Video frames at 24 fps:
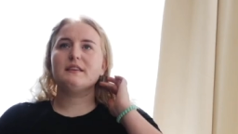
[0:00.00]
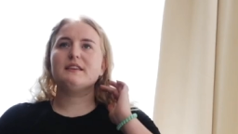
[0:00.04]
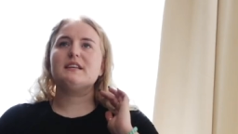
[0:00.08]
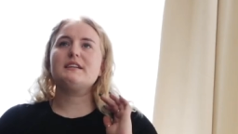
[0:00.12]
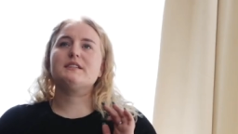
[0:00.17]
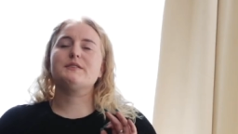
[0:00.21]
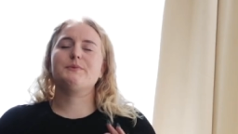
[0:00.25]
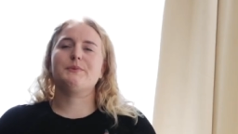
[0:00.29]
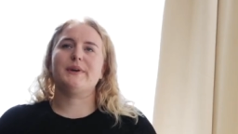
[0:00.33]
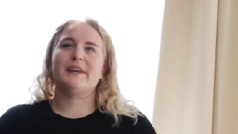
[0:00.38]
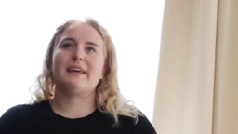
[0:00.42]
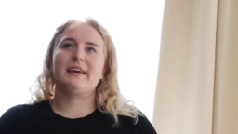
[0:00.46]

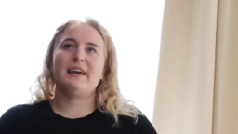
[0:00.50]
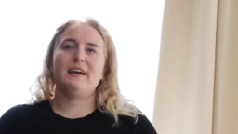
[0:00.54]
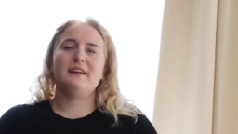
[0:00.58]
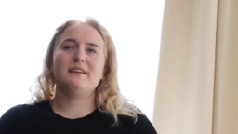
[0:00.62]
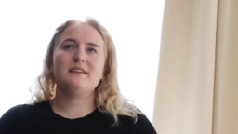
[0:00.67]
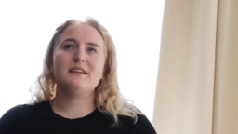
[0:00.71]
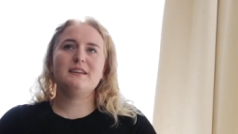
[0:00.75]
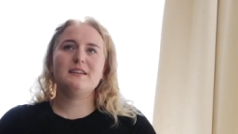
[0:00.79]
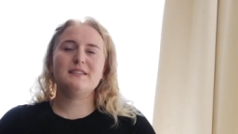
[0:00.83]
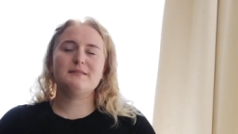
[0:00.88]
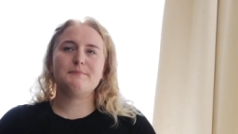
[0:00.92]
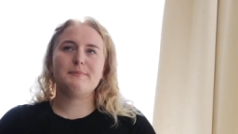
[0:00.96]
This
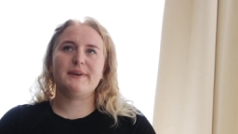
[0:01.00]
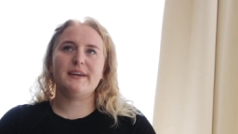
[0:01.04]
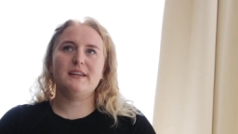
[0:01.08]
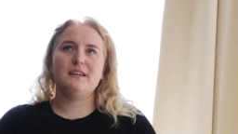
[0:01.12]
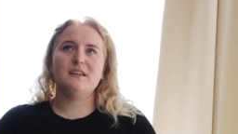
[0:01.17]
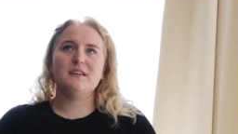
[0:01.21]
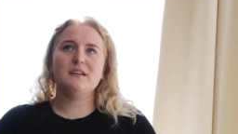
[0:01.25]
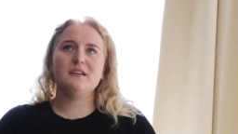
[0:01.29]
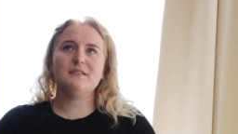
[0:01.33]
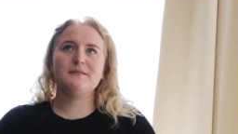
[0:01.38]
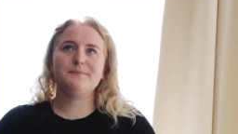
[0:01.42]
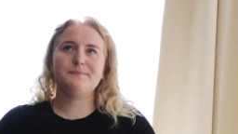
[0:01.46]
weekend has
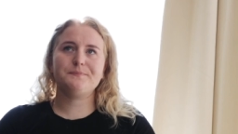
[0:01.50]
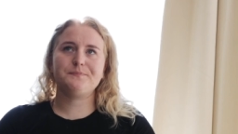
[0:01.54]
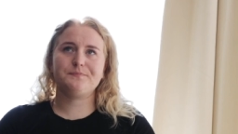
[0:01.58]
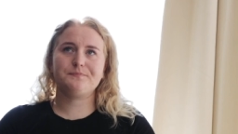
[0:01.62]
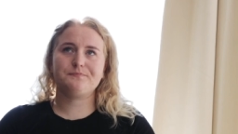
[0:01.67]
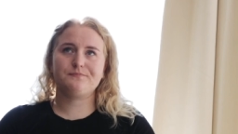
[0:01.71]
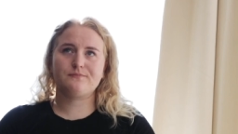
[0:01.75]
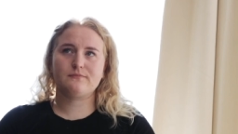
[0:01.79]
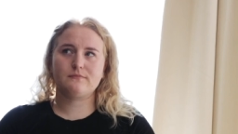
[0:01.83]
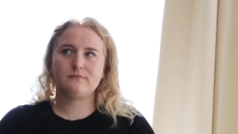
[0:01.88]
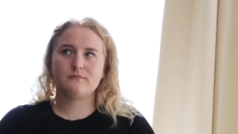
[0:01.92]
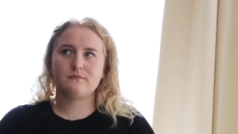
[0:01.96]
been
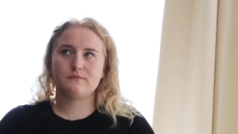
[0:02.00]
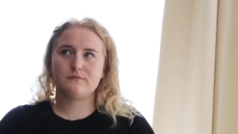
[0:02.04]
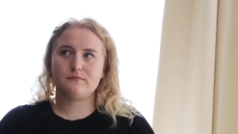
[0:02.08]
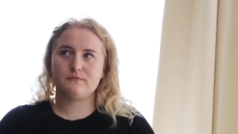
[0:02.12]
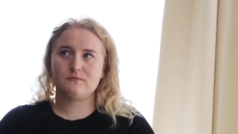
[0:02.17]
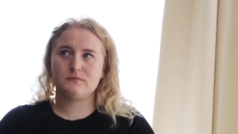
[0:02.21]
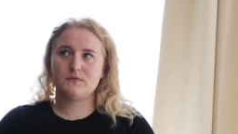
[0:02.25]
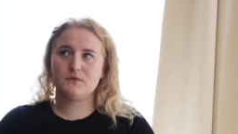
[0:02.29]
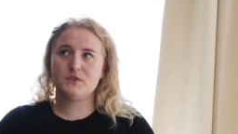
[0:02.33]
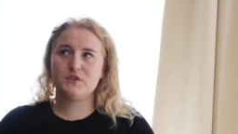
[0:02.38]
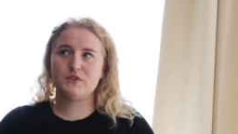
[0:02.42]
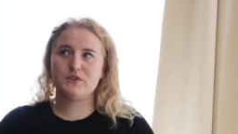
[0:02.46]

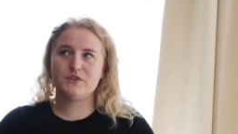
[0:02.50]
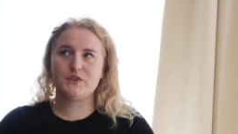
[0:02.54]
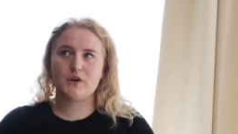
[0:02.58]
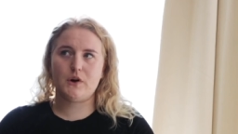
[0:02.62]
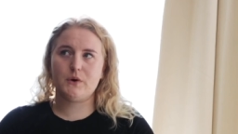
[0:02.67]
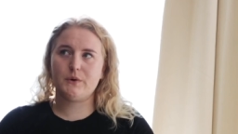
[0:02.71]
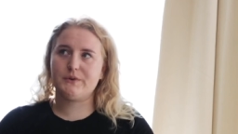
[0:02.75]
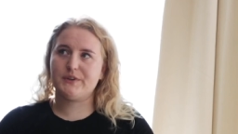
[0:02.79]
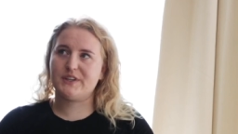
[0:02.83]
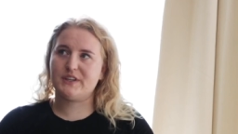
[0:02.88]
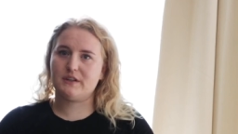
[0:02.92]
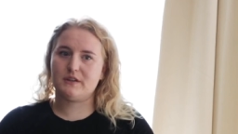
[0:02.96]

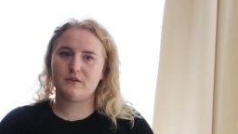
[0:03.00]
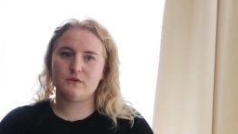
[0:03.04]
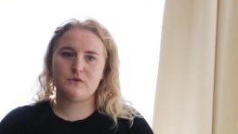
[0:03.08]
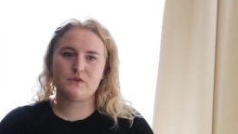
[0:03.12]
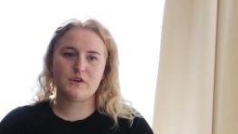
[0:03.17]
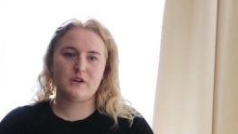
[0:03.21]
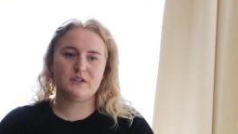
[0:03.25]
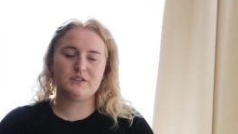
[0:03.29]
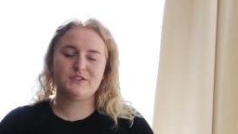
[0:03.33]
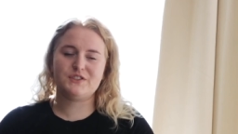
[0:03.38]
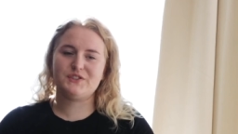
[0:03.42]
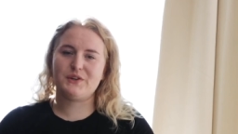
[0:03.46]
so
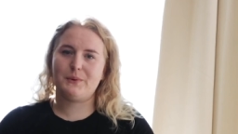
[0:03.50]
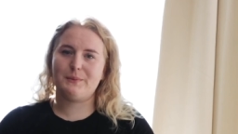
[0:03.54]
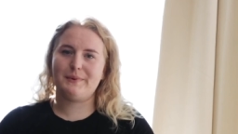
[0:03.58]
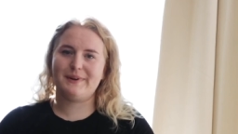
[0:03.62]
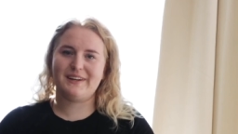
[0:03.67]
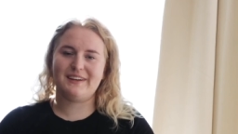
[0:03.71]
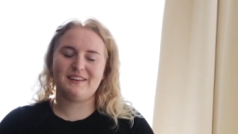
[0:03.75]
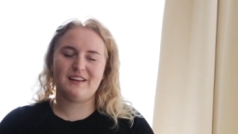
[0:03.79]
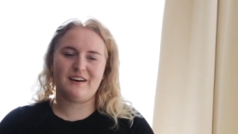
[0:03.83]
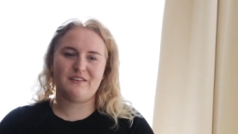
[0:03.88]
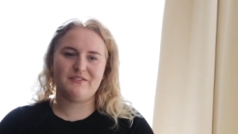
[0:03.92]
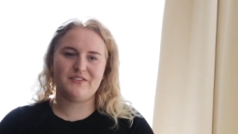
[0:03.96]
huge on so
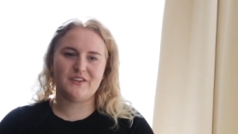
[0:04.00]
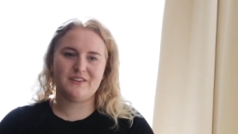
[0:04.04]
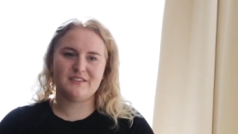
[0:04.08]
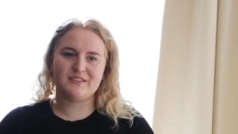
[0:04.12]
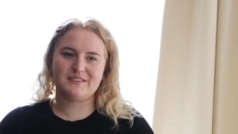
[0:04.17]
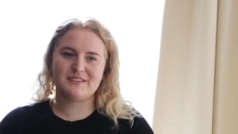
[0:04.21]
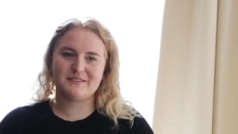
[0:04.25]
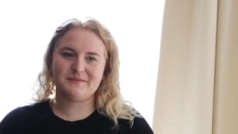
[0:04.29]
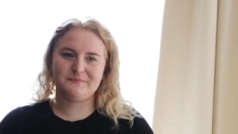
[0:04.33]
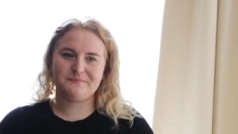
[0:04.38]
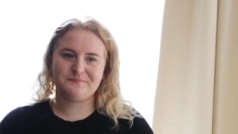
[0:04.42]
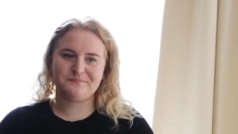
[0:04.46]
many
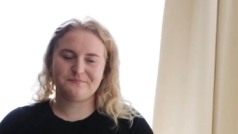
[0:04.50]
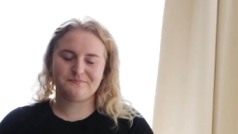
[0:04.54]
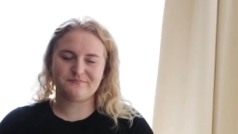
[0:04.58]
levels.